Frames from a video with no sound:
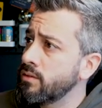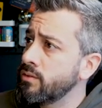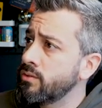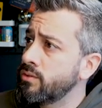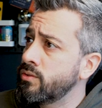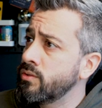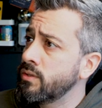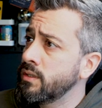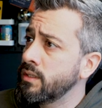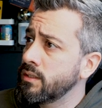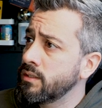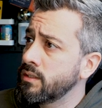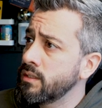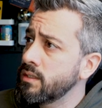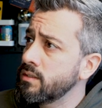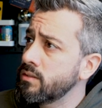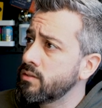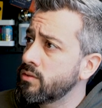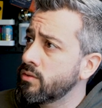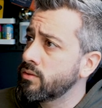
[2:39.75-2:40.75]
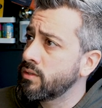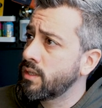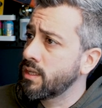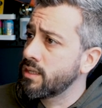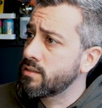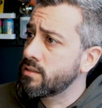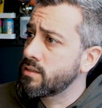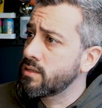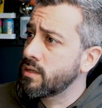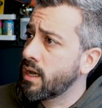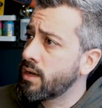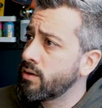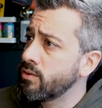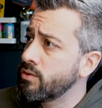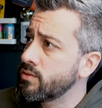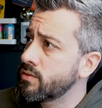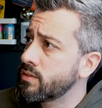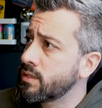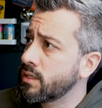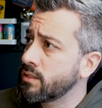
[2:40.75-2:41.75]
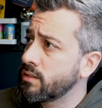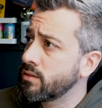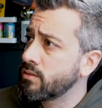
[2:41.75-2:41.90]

doing this, so that's how you start the